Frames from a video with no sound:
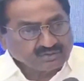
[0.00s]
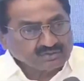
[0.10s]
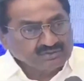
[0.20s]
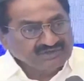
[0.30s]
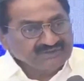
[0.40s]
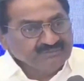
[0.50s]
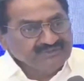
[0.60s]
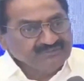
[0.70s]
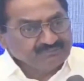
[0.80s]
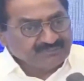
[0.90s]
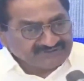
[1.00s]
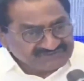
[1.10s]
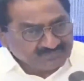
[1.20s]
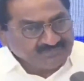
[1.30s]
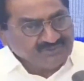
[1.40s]
Could it be
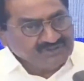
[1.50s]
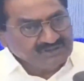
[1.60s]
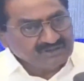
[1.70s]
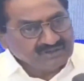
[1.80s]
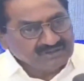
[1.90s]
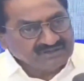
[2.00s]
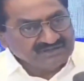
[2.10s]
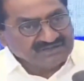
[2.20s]
possible in a